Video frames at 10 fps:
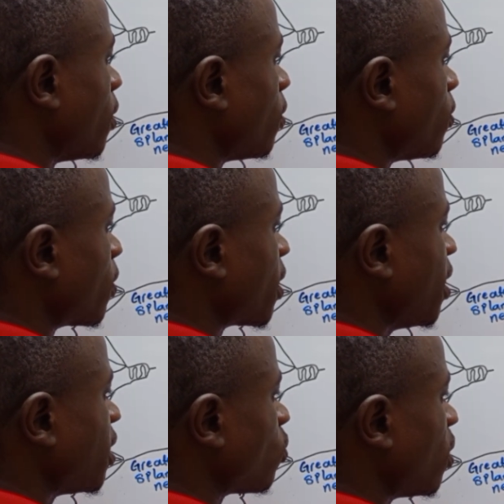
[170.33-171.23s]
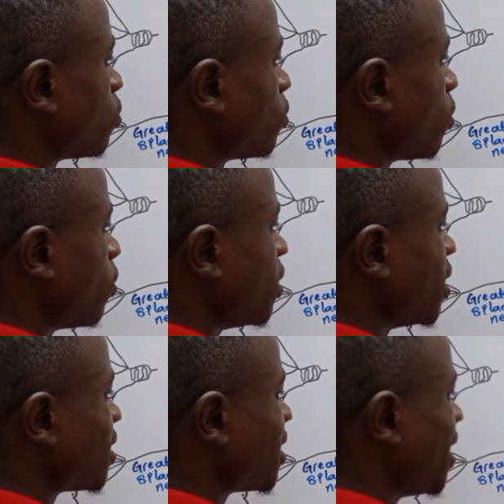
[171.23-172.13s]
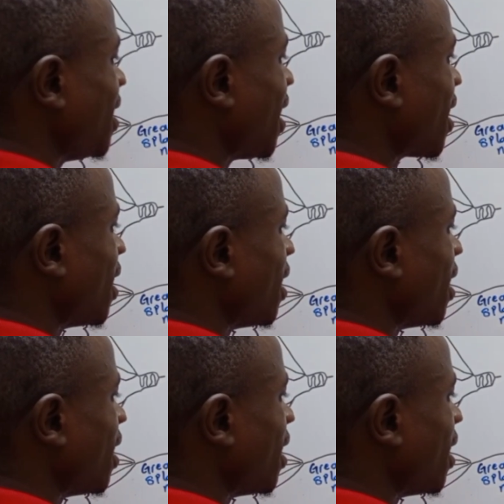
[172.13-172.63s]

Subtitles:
Okay, is what we call the celiac